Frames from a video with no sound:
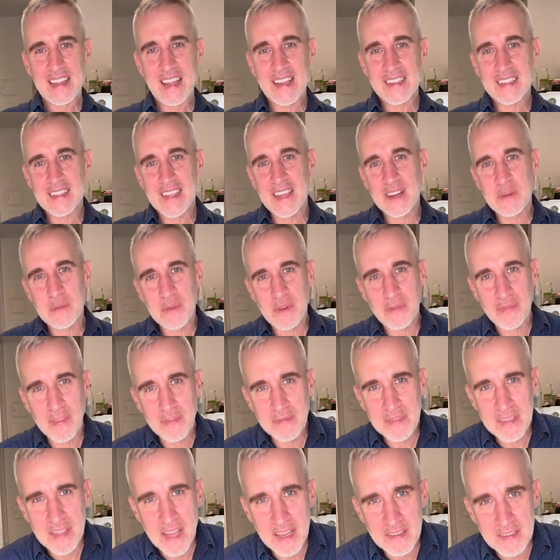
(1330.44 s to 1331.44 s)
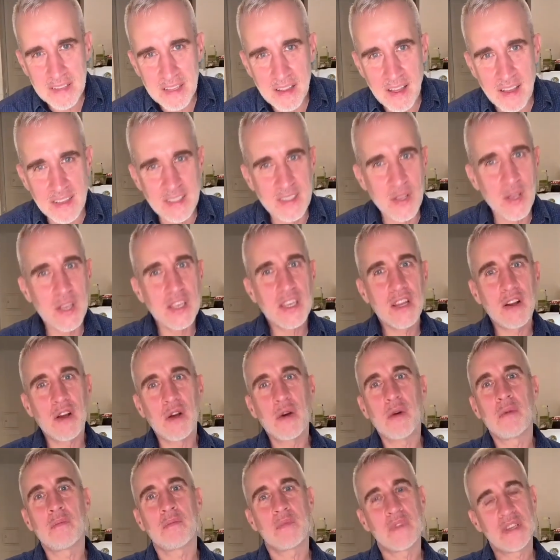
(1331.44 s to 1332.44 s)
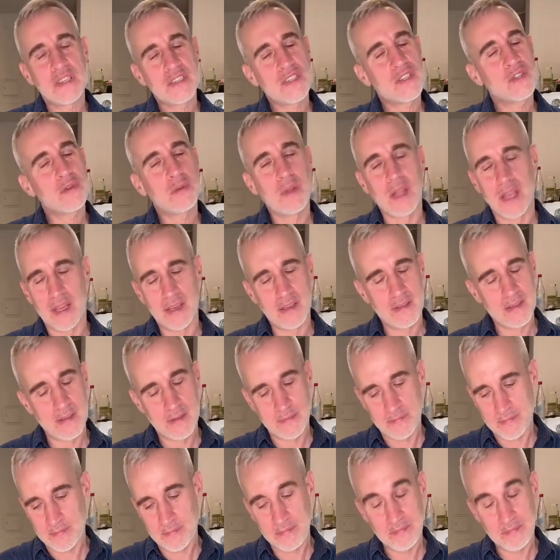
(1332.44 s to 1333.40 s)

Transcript: let's get them to 50,000 likes. You know, it's too late.